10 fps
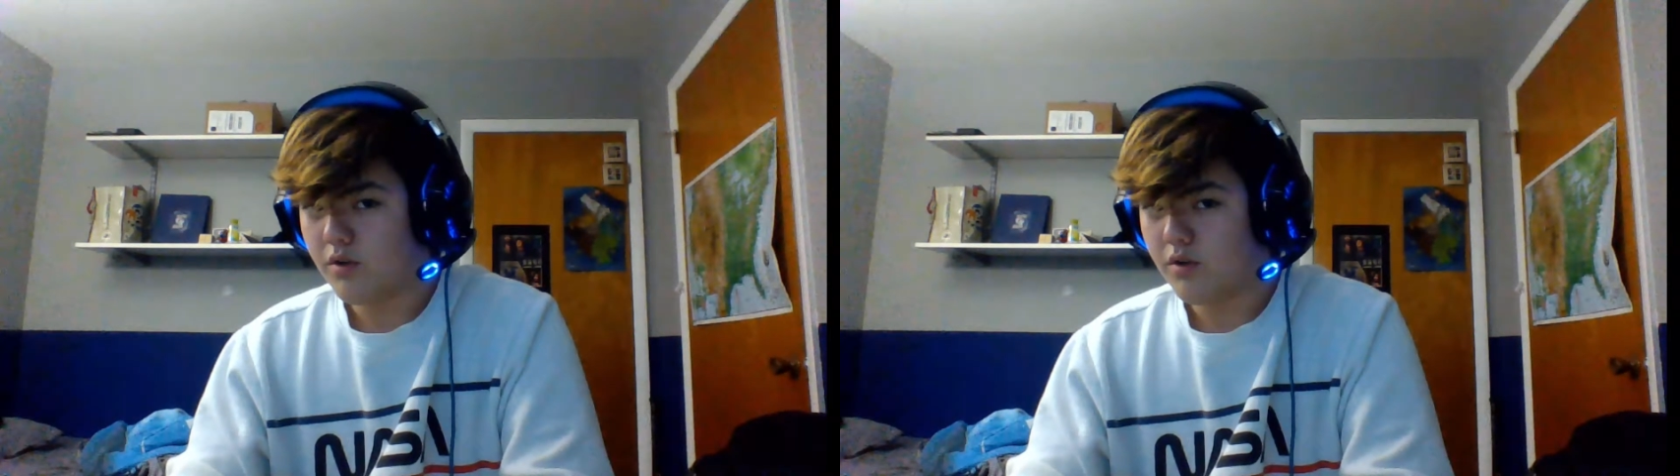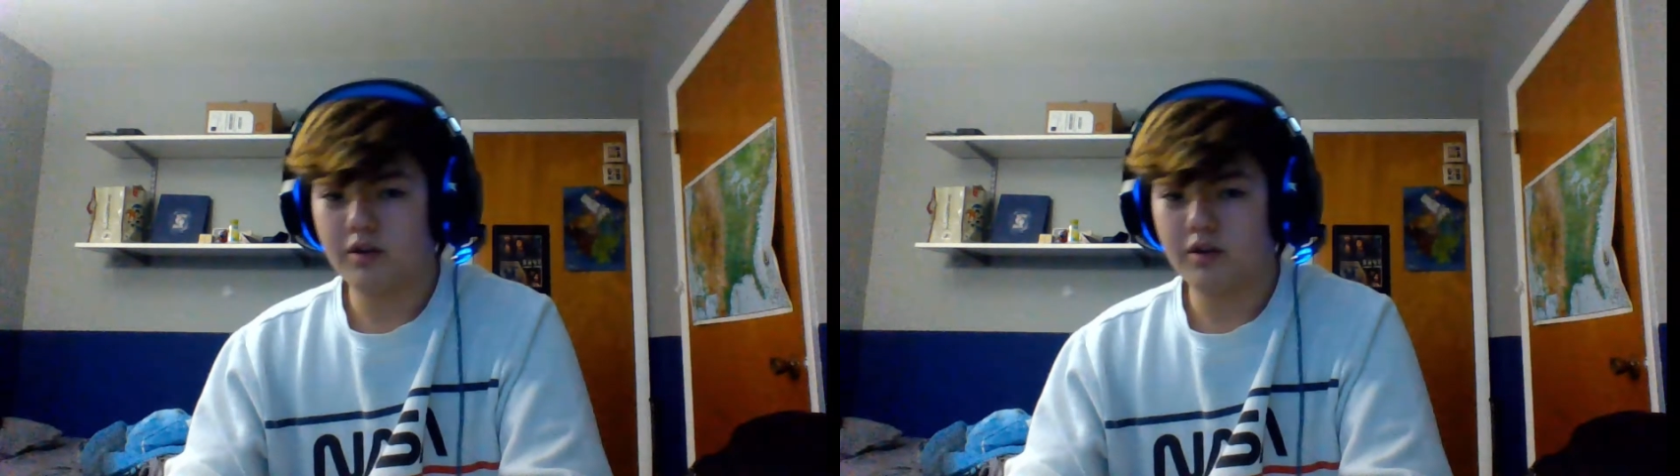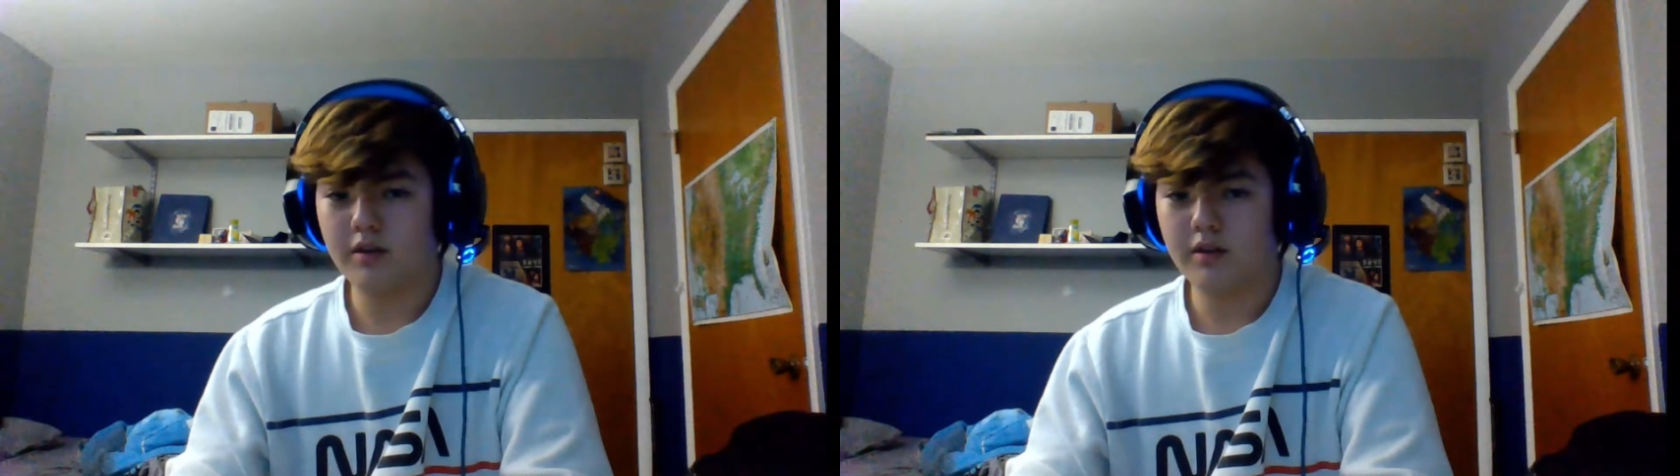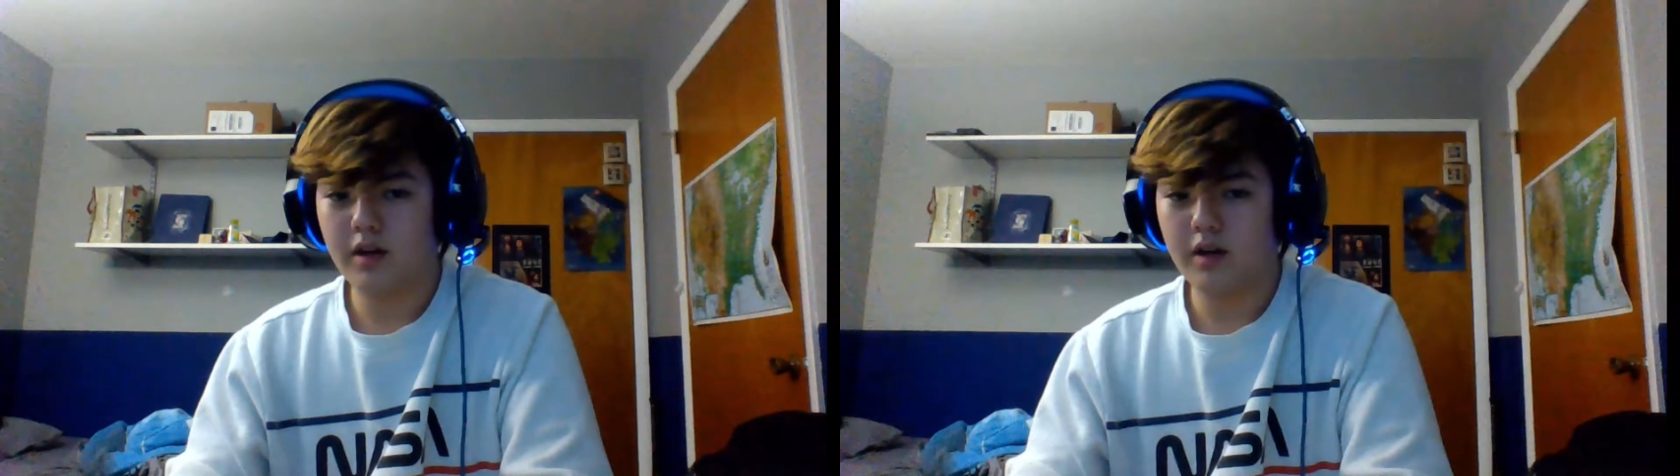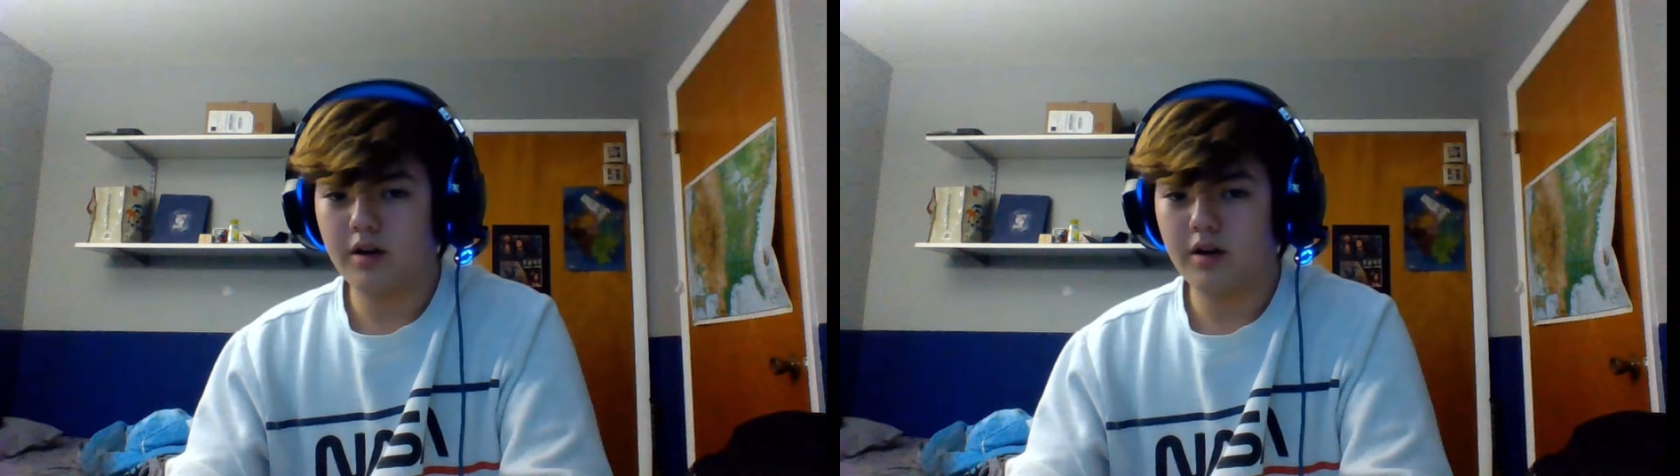it just cuts the
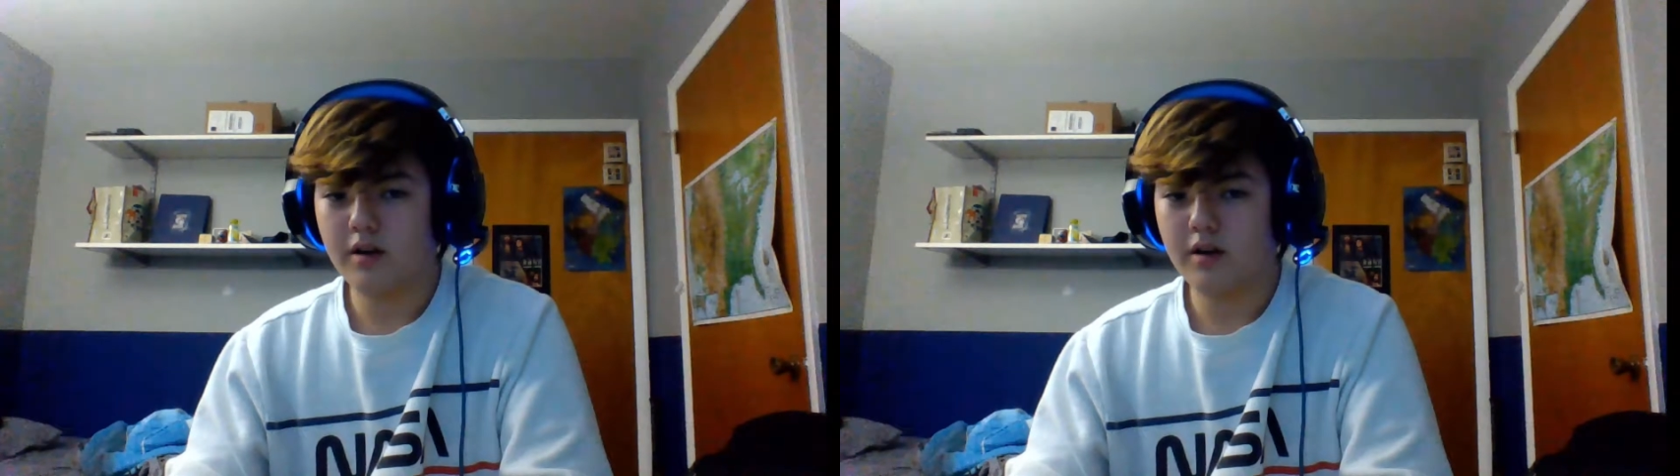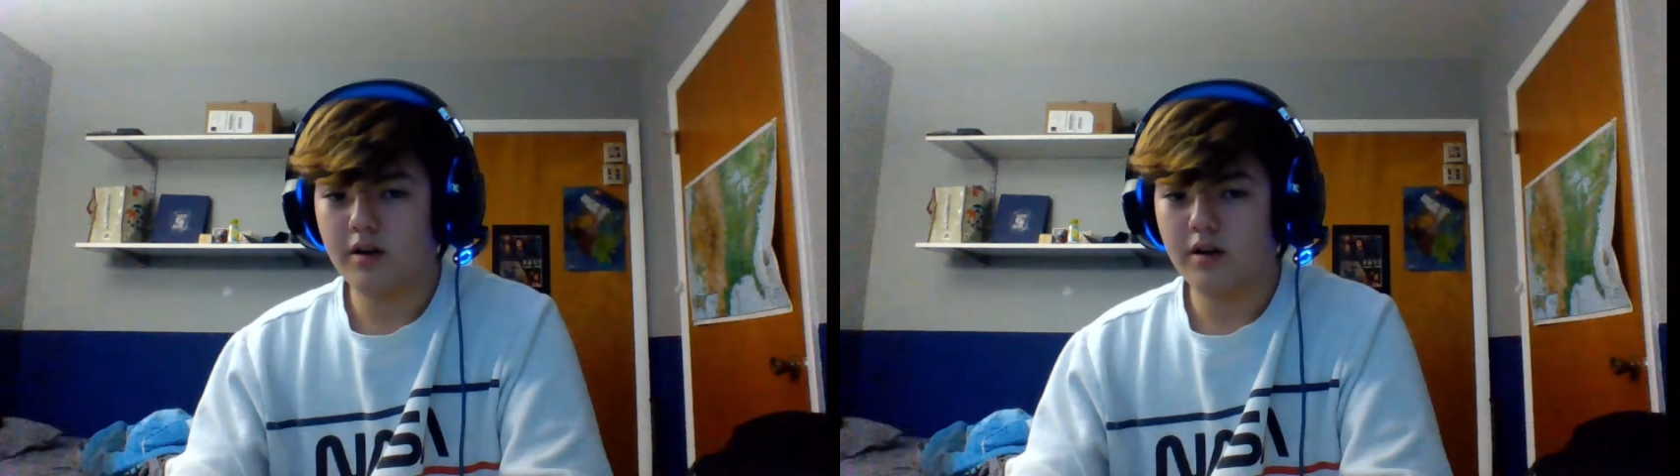title card.